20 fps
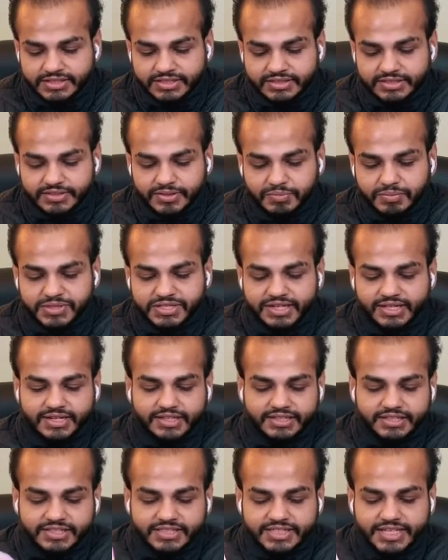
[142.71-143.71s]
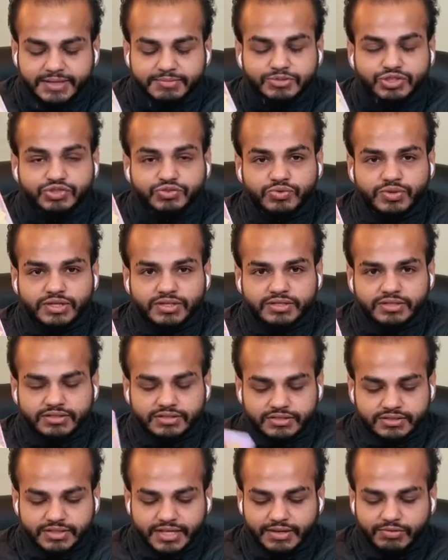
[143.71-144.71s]
representing the same strength
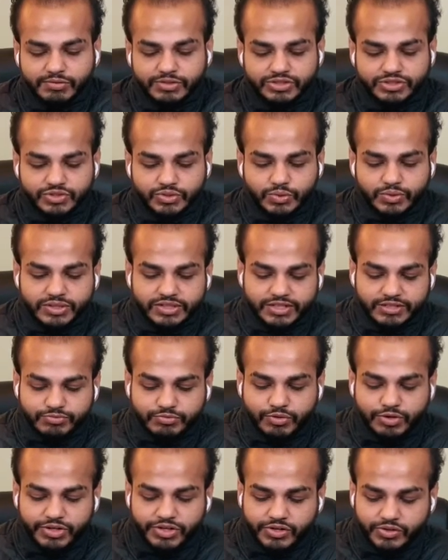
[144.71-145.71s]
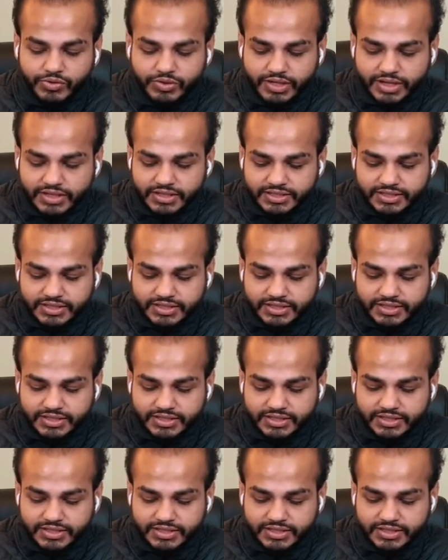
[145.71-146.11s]
that was showed in the Fortitude card,